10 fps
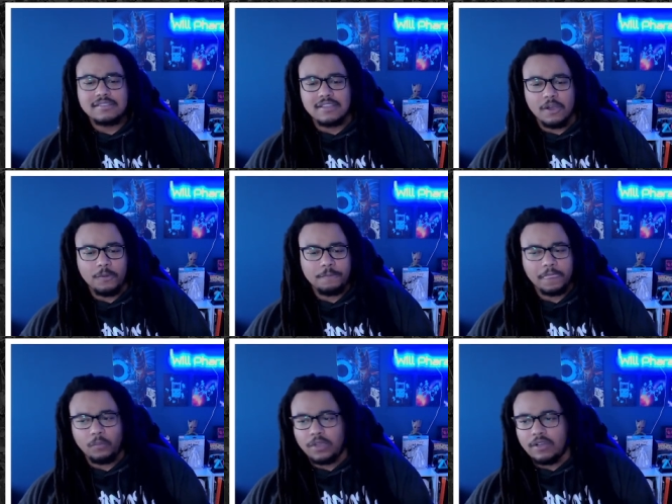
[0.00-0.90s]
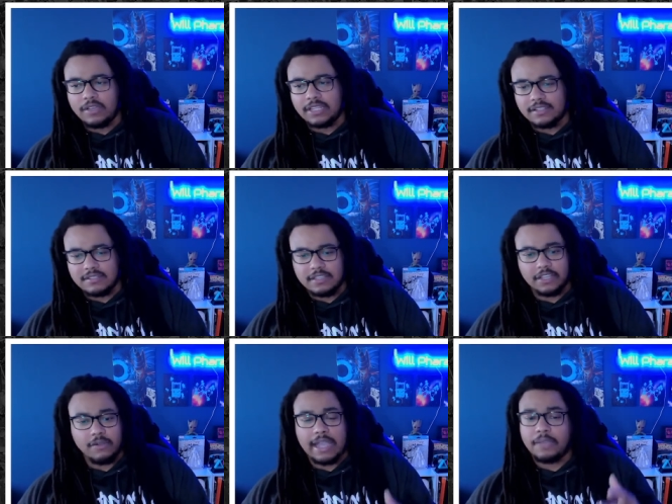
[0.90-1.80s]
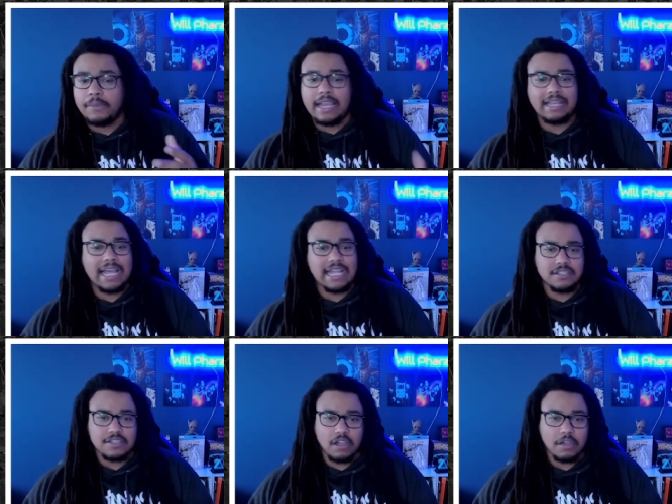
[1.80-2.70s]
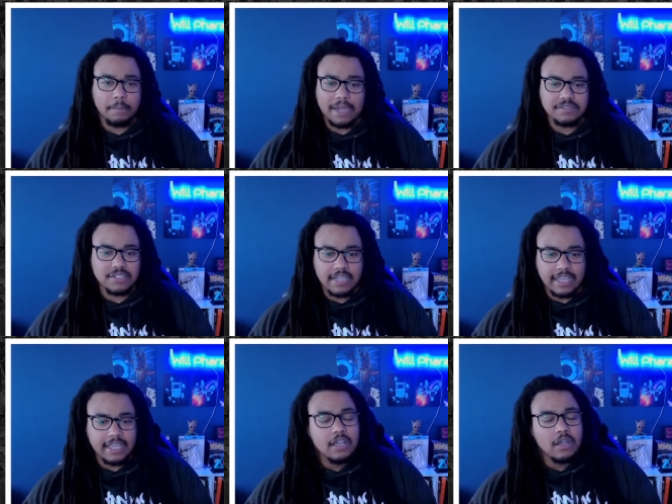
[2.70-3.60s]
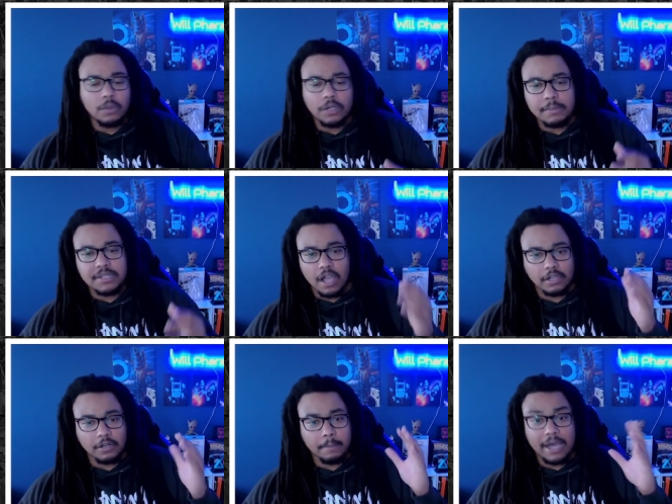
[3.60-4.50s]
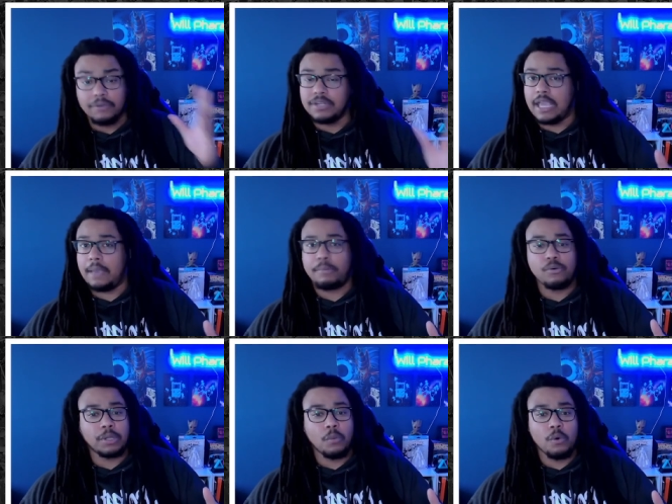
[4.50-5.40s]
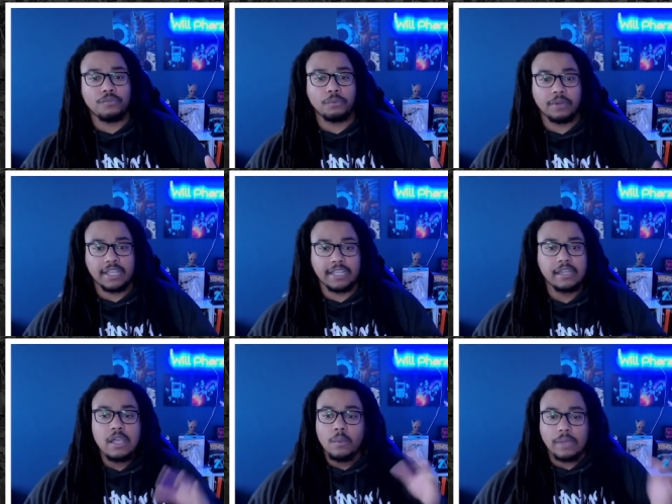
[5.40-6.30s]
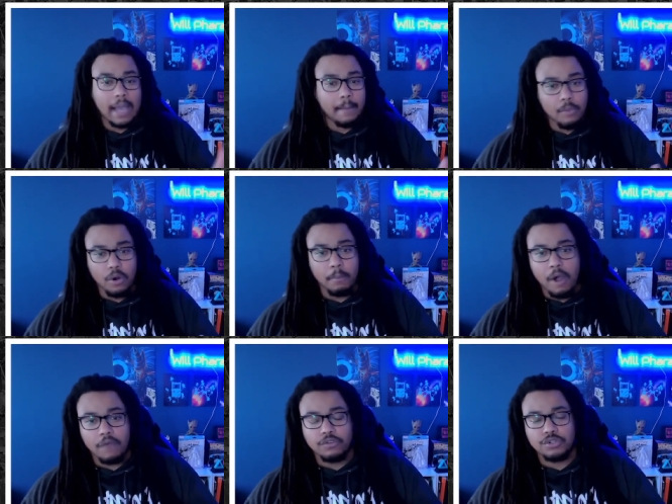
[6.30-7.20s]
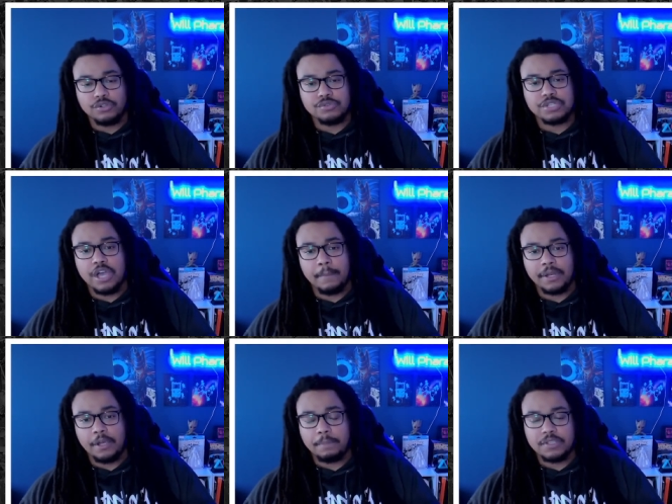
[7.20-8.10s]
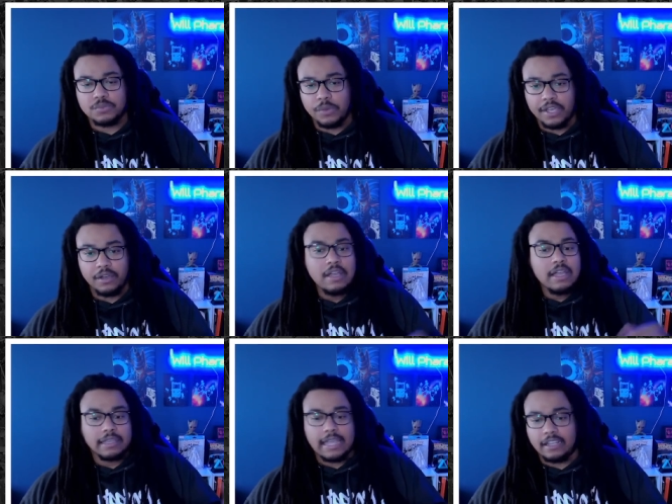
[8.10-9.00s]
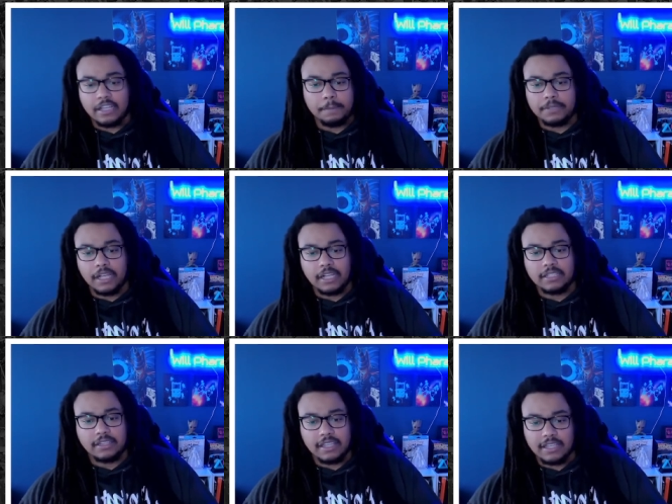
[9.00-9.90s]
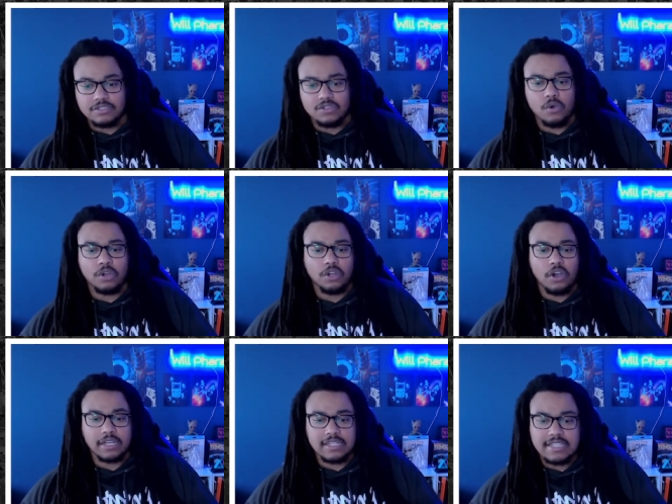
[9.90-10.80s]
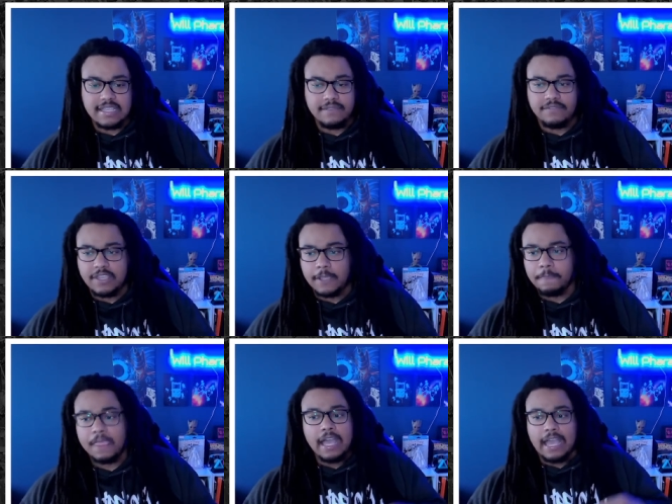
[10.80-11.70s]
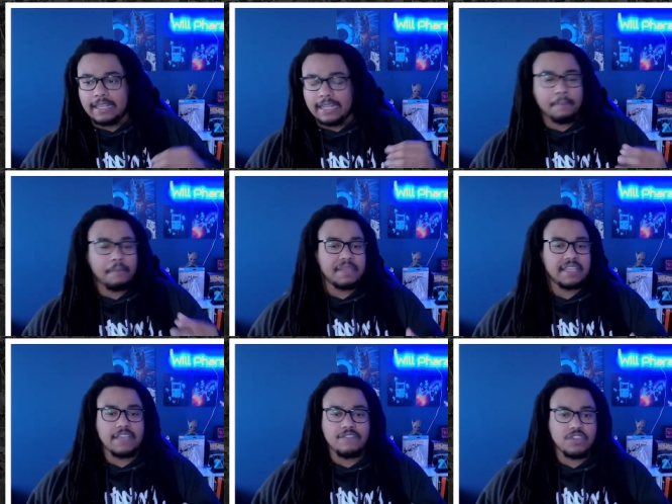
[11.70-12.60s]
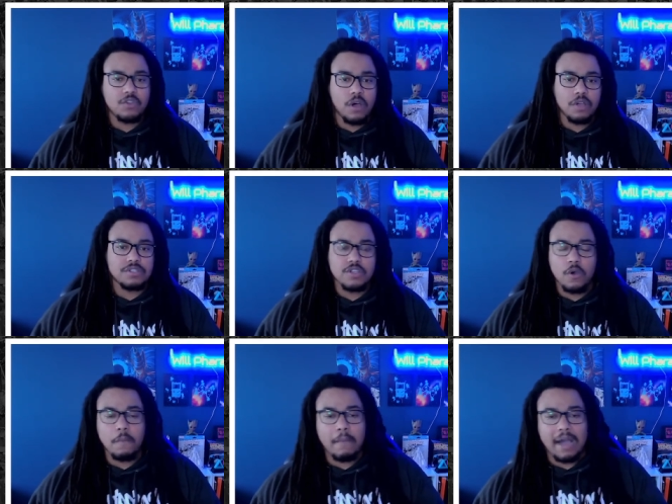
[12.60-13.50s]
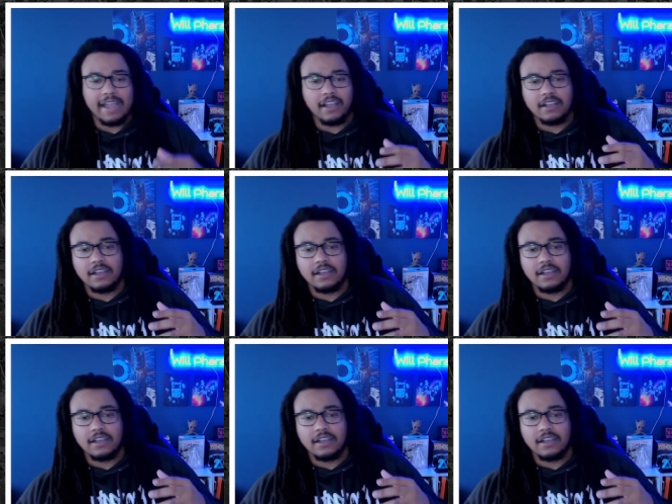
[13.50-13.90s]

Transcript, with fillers: So we're gonna get this thing cracking. We got a lot to talk about today. We're gonna be talking about Deadpool and Wolverine. We got more Marvel news coming up as well. Got a couple of other things going on in TV. And then I'm gonna be giving you also my